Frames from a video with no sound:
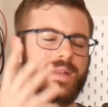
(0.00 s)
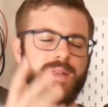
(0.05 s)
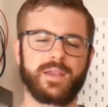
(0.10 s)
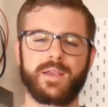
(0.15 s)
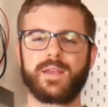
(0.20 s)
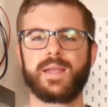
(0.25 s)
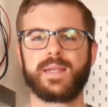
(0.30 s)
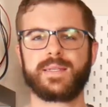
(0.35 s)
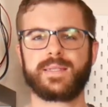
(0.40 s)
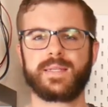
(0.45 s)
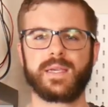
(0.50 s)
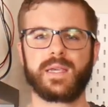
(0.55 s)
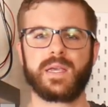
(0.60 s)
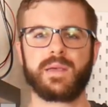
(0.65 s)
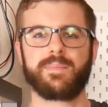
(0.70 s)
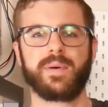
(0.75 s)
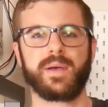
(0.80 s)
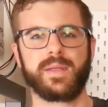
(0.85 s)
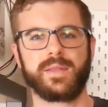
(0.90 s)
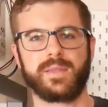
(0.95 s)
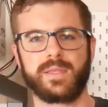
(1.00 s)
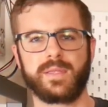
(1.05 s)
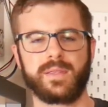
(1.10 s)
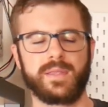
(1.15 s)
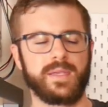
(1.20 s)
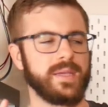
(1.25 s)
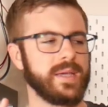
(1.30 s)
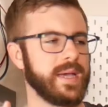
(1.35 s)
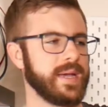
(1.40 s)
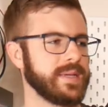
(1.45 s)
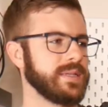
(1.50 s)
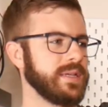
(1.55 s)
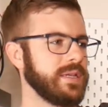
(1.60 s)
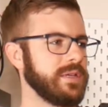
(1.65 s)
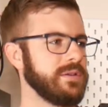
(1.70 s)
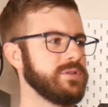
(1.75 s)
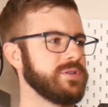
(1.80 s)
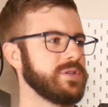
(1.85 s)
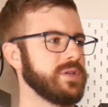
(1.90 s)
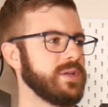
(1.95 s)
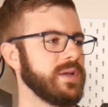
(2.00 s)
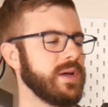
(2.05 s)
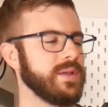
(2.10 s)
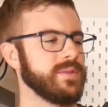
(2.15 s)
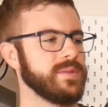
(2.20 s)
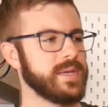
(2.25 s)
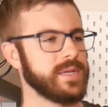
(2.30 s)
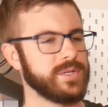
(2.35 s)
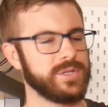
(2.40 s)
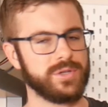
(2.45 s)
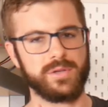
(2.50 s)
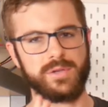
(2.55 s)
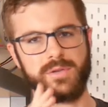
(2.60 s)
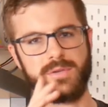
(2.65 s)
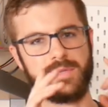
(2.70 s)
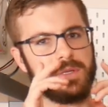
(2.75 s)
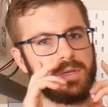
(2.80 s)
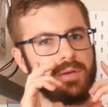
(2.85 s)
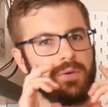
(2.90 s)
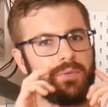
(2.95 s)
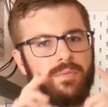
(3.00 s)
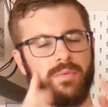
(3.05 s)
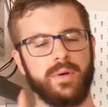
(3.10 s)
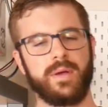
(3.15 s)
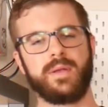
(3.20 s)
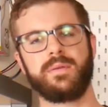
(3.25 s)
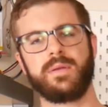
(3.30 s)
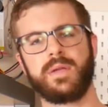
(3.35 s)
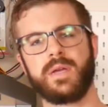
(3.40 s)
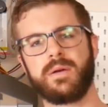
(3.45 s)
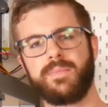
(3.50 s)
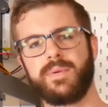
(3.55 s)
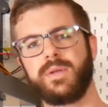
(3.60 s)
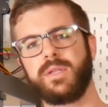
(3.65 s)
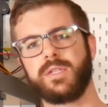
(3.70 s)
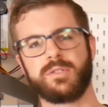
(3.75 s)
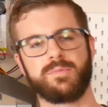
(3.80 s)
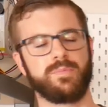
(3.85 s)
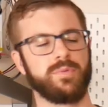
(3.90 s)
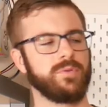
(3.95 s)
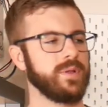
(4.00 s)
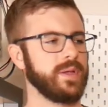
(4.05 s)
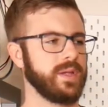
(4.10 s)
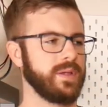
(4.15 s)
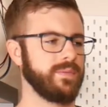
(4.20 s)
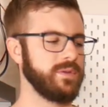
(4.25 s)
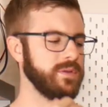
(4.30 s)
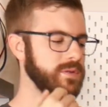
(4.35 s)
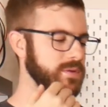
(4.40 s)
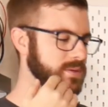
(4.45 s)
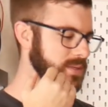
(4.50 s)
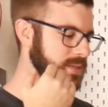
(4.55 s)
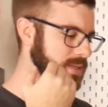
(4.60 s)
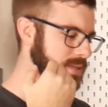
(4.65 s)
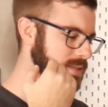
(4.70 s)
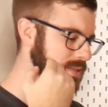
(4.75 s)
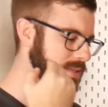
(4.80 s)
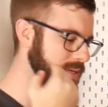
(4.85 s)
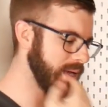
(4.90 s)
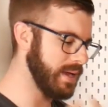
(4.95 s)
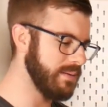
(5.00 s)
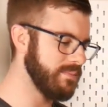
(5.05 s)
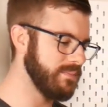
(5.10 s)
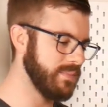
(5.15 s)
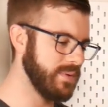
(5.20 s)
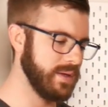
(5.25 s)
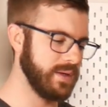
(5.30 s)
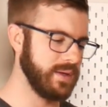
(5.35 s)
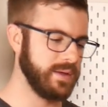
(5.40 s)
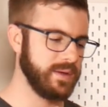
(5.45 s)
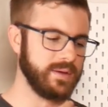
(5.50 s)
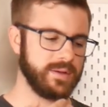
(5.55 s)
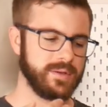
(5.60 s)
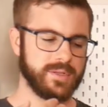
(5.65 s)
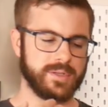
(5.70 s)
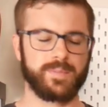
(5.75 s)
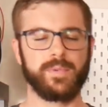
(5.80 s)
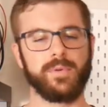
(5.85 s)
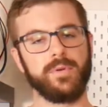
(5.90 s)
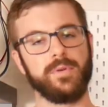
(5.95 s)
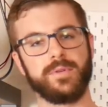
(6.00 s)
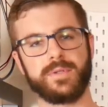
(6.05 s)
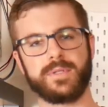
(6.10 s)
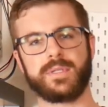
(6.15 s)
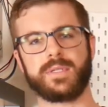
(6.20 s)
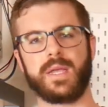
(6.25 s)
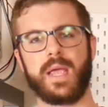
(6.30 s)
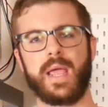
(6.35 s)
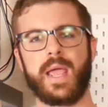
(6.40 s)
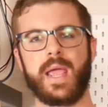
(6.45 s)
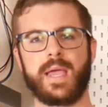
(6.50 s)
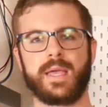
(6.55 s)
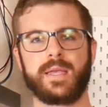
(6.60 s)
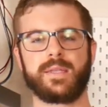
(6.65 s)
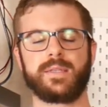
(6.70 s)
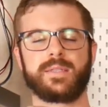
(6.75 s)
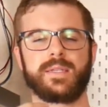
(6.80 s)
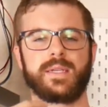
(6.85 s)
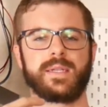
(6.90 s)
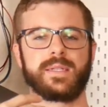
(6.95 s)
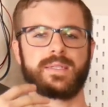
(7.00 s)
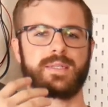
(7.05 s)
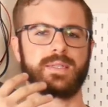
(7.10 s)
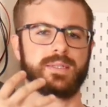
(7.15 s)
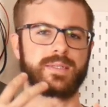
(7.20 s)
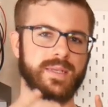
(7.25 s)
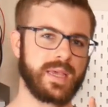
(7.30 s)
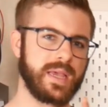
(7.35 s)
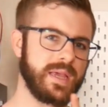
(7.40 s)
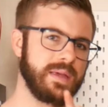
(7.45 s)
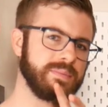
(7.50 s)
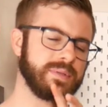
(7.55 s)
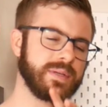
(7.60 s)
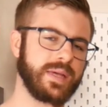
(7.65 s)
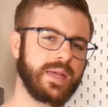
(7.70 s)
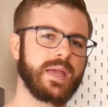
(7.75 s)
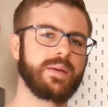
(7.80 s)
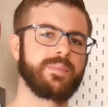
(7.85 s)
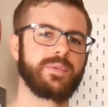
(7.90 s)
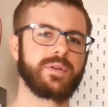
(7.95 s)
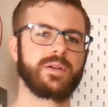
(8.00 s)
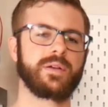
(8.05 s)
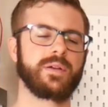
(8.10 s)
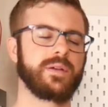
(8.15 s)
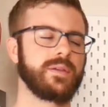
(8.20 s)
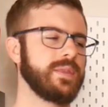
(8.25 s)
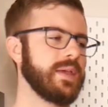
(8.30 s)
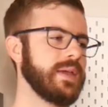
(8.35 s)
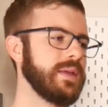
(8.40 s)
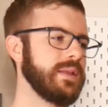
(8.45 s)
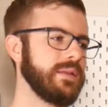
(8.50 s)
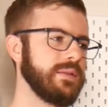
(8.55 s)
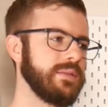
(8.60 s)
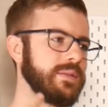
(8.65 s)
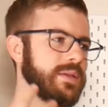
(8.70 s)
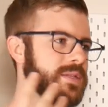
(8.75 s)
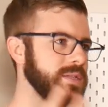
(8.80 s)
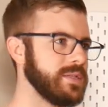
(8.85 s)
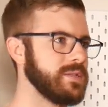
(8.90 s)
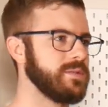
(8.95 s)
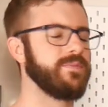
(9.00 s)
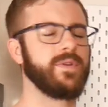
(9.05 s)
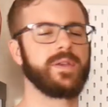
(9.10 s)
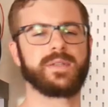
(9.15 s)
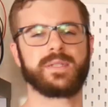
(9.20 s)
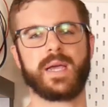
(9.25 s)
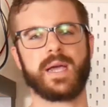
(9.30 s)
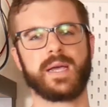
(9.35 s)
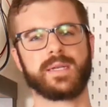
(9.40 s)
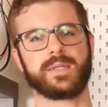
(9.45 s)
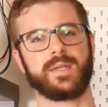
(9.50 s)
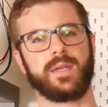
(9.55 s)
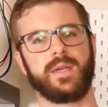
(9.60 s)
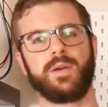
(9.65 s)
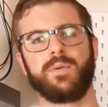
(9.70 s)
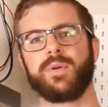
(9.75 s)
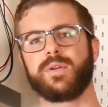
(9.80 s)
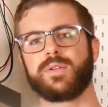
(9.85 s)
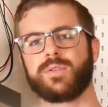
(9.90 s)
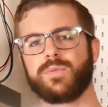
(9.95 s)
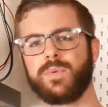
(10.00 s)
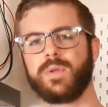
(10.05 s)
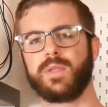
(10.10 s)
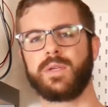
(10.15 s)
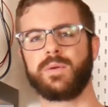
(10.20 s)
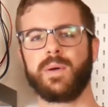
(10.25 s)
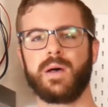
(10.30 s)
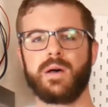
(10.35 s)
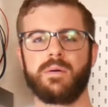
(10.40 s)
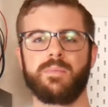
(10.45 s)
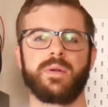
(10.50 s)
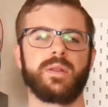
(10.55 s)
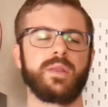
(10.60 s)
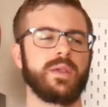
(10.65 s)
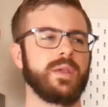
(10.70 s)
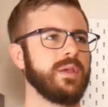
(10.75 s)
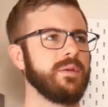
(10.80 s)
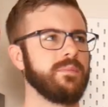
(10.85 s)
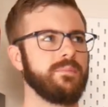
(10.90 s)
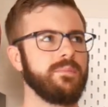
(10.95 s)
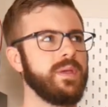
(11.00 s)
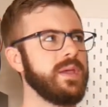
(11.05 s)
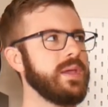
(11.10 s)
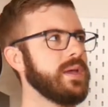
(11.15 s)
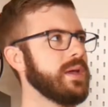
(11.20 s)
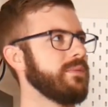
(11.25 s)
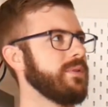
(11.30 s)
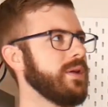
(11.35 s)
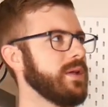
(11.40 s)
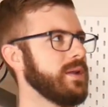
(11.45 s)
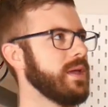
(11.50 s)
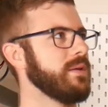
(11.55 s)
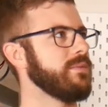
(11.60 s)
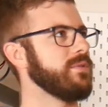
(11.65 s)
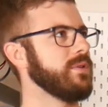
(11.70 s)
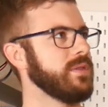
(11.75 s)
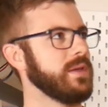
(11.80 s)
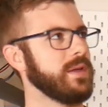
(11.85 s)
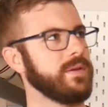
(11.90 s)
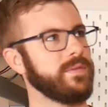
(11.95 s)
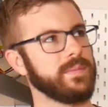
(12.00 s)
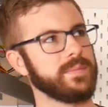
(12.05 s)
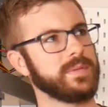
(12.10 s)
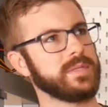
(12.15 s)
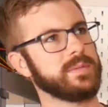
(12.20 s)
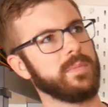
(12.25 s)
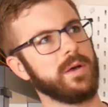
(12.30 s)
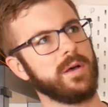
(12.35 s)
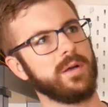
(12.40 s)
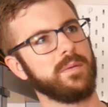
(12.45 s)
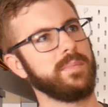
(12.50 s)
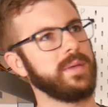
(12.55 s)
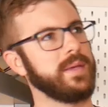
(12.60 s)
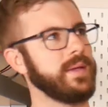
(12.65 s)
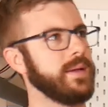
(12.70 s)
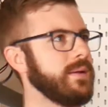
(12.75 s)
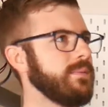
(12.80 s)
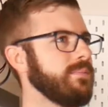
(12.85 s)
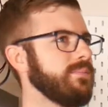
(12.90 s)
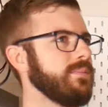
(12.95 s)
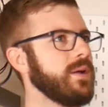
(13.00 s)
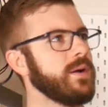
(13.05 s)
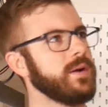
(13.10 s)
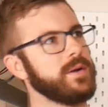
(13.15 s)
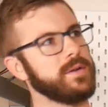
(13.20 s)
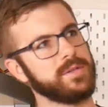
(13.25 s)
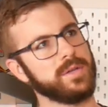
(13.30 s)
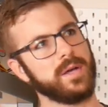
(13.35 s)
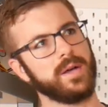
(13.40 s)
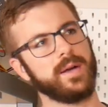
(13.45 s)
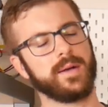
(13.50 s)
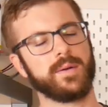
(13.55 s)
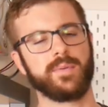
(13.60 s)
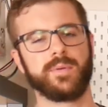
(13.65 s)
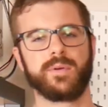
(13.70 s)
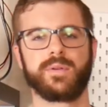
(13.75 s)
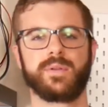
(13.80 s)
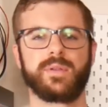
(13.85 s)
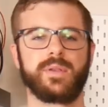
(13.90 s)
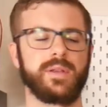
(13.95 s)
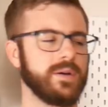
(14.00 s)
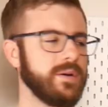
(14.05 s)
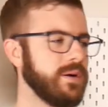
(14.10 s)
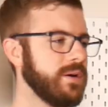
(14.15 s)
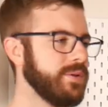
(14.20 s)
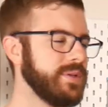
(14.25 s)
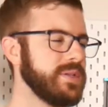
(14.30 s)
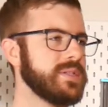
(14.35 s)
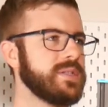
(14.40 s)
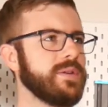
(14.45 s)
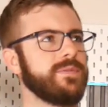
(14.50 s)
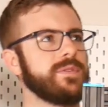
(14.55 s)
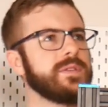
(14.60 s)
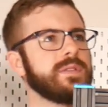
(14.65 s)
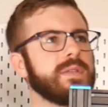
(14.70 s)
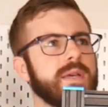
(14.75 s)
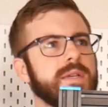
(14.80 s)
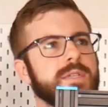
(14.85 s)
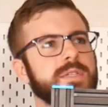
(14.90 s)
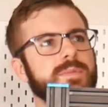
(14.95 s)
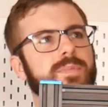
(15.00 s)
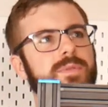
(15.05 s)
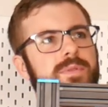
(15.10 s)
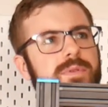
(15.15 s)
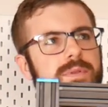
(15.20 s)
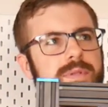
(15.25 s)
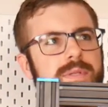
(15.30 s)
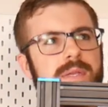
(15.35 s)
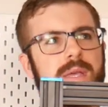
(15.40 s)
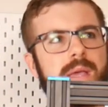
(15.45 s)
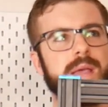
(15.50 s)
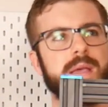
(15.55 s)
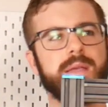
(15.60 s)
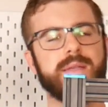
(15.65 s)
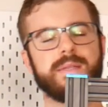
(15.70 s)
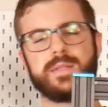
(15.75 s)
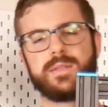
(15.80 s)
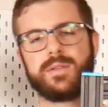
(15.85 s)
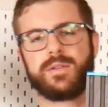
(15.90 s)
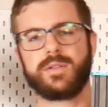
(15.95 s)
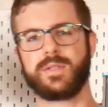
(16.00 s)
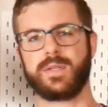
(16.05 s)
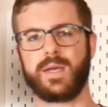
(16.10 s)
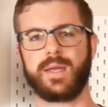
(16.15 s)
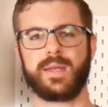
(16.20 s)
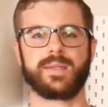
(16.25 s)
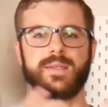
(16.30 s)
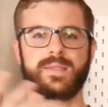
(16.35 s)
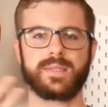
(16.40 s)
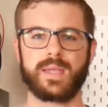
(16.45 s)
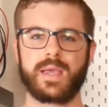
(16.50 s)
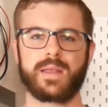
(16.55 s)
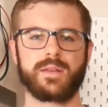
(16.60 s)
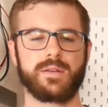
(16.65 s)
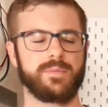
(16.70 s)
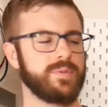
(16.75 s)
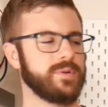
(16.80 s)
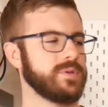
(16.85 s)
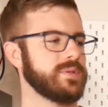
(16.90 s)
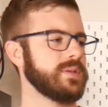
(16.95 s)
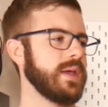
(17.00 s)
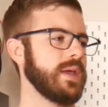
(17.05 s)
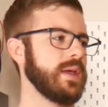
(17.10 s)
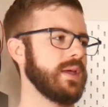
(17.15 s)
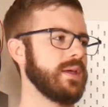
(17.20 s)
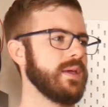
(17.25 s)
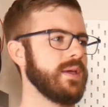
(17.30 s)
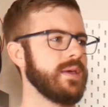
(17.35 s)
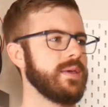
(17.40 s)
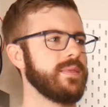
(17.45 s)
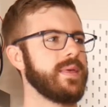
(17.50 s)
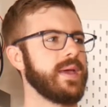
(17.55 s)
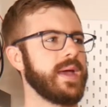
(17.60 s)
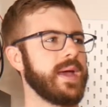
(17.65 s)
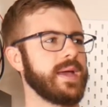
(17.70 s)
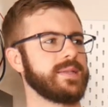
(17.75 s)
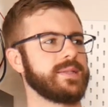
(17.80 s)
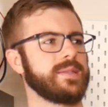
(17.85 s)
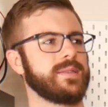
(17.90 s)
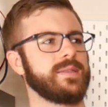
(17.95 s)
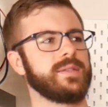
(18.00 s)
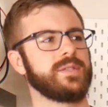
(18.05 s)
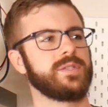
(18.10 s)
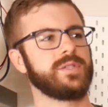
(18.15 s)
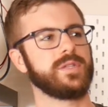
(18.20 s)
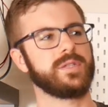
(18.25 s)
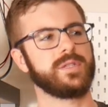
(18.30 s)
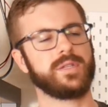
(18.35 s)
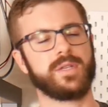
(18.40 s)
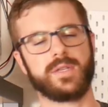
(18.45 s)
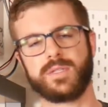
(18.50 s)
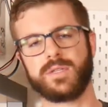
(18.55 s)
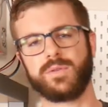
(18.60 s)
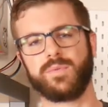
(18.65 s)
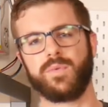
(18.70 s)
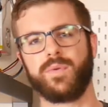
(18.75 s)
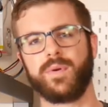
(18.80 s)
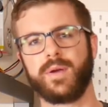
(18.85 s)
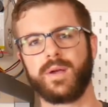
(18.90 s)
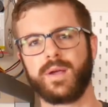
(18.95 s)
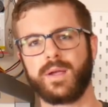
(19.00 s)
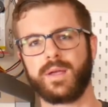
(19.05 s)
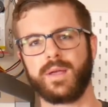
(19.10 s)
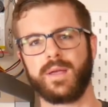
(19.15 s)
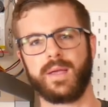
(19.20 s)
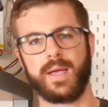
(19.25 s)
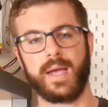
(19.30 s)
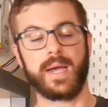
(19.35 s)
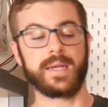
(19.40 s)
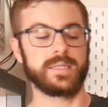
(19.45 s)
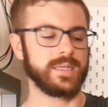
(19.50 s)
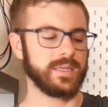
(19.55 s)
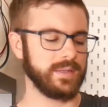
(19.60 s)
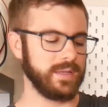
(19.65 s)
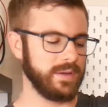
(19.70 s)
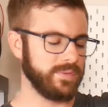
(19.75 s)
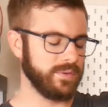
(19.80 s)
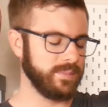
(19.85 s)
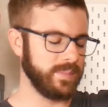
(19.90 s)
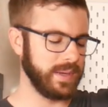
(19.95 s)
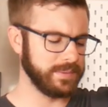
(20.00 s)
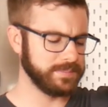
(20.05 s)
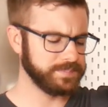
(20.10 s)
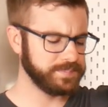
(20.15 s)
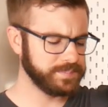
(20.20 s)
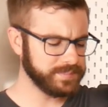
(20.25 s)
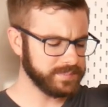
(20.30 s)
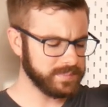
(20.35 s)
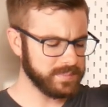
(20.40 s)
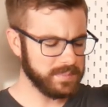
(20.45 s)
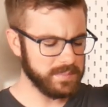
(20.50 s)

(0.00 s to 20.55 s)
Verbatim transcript: they had a good idea, but the execution, unless you're using one company spool, like if you use the same spools and it's the same diameter, then this is fantastic. It works really well. But me, I've got everything from small, big, large, awkward, you know, all these different size spools. Since there's not a standard per se, that this just doesn't work uh, ideally for me.